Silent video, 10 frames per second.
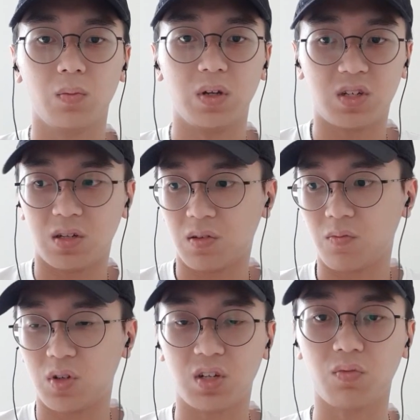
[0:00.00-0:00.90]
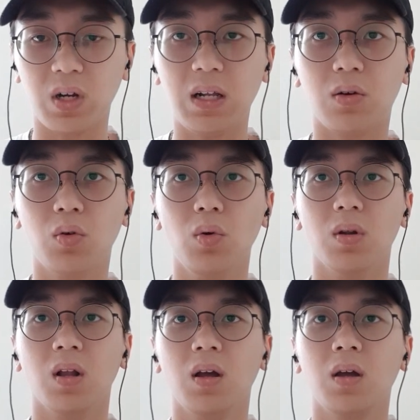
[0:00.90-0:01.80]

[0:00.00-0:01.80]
which is which is really cool.